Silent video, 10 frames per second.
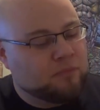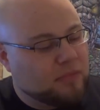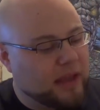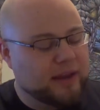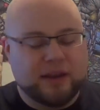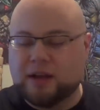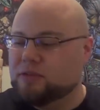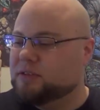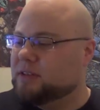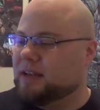And
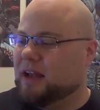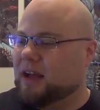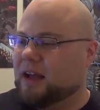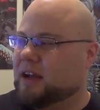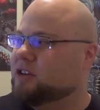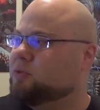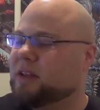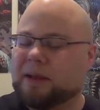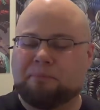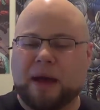I just
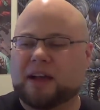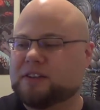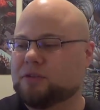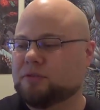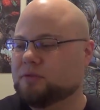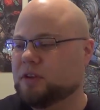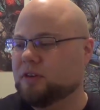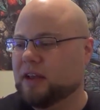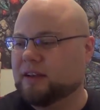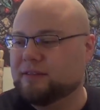wanted to get back to,
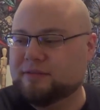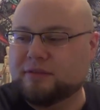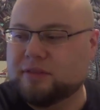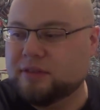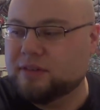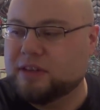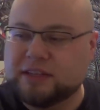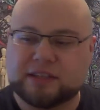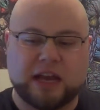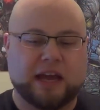like,
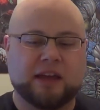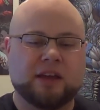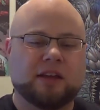this guy.